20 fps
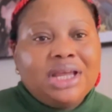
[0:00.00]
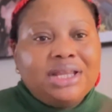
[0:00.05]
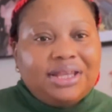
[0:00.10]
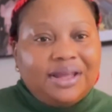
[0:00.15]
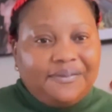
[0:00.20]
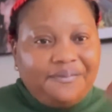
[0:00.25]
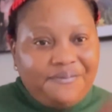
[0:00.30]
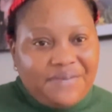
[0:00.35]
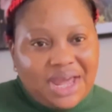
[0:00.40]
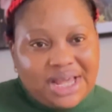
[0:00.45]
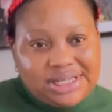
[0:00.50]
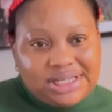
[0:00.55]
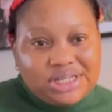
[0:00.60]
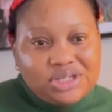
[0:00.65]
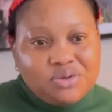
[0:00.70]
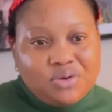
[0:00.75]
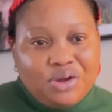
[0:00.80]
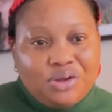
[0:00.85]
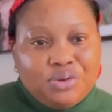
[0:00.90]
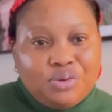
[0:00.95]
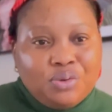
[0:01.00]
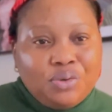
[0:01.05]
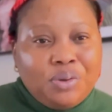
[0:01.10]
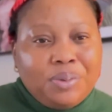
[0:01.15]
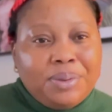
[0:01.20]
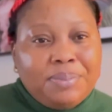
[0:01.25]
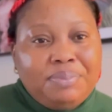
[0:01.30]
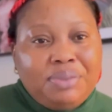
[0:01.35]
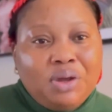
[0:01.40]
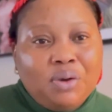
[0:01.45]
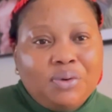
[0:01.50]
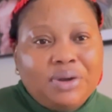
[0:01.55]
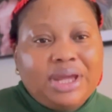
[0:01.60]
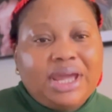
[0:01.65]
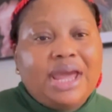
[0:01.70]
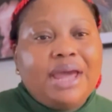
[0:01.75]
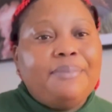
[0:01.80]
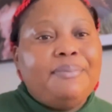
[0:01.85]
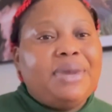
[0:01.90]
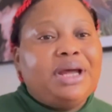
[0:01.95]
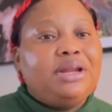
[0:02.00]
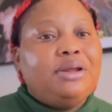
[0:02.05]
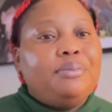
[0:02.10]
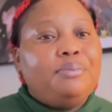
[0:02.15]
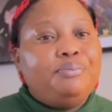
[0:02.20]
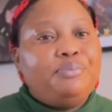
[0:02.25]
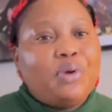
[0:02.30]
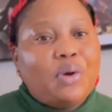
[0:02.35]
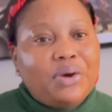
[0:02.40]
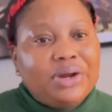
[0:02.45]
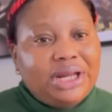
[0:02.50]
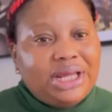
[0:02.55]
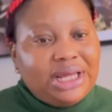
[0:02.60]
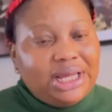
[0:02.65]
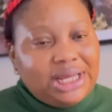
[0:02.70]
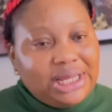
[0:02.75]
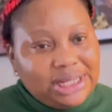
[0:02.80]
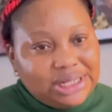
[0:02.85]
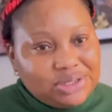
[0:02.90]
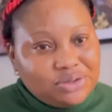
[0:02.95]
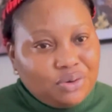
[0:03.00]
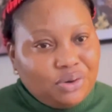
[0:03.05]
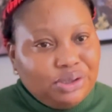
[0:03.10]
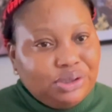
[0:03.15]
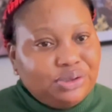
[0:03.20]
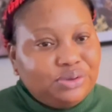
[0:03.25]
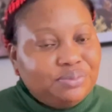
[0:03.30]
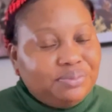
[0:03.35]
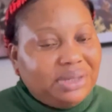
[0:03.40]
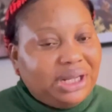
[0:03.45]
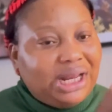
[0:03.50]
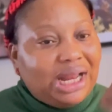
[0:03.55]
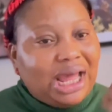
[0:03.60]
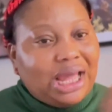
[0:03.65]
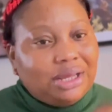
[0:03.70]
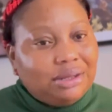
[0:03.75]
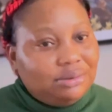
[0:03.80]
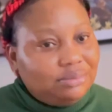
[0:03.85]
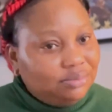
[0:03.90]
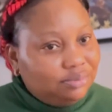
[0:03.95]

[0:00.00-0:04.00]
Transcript: The face is going to be okay, but the body is going to be like,